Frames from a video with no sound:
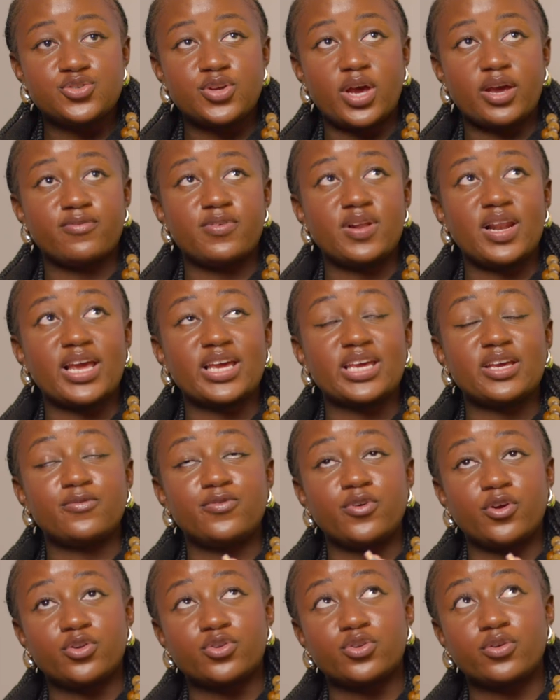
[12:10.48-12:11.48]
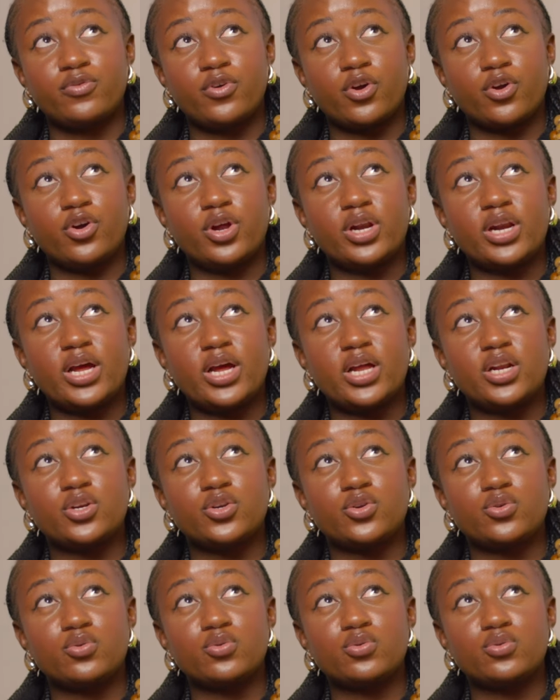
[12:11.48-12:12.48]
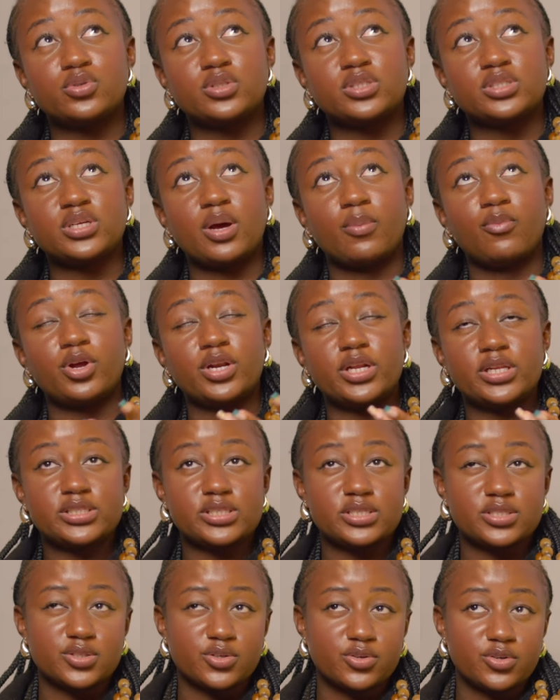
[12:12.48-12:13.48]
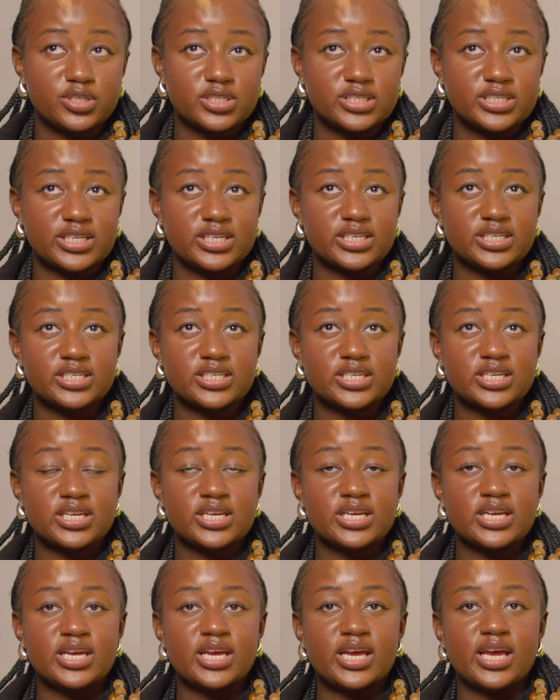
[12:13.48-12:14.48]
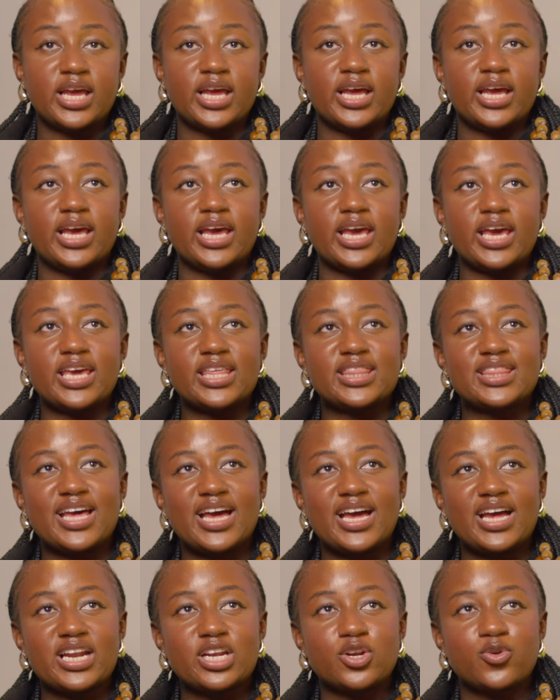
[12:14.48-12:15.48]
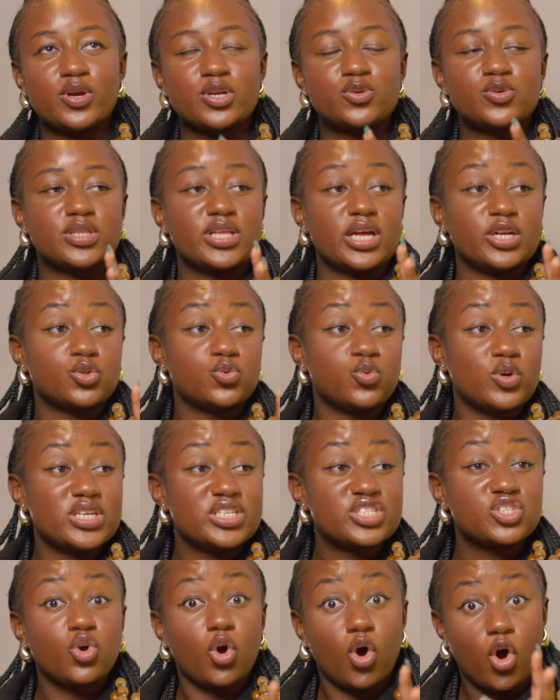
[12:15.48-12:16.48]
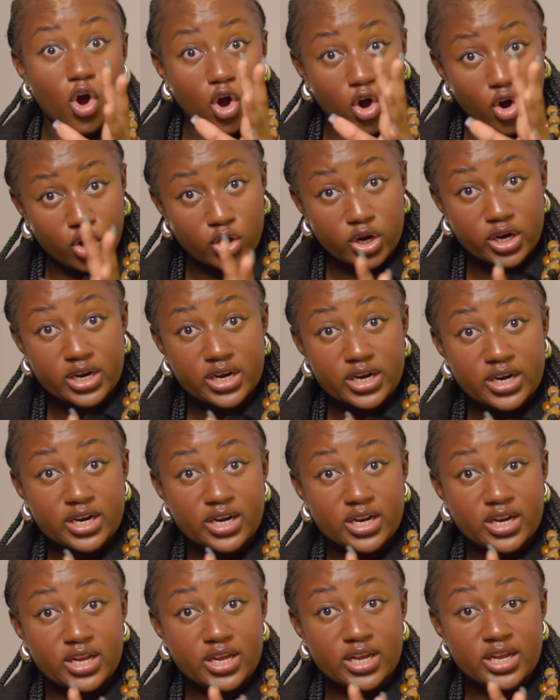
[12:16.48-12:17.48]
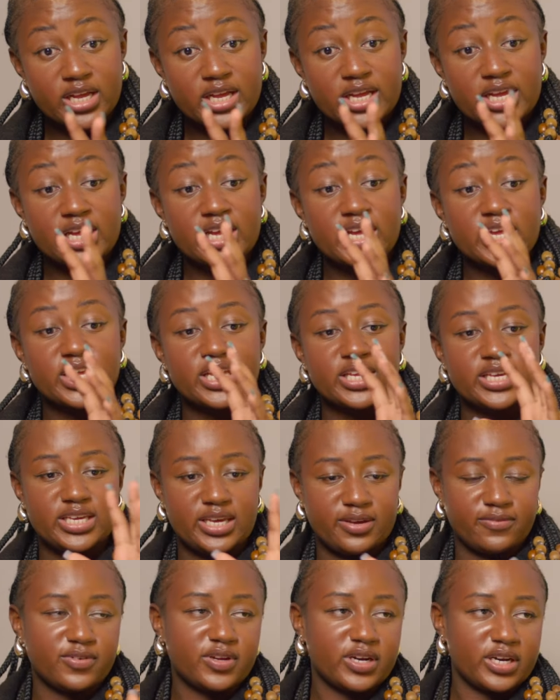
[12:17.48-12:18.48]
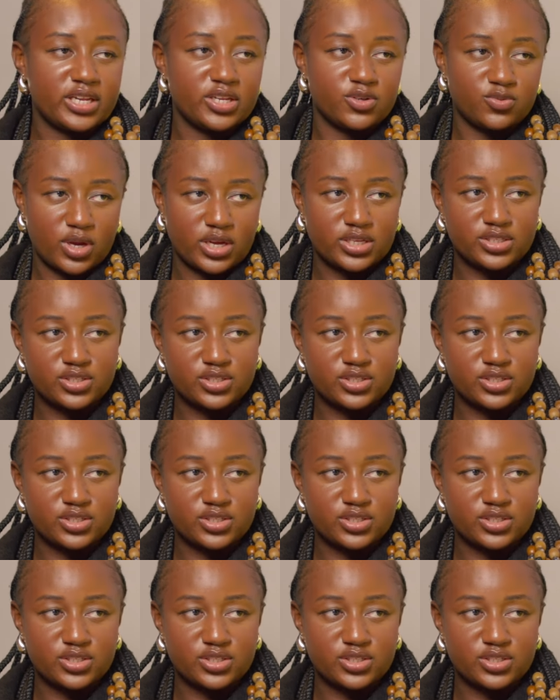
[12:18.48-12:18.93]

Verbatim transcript: So I feel like if you're gonna do someone else's content, either do it with a twist or give credit where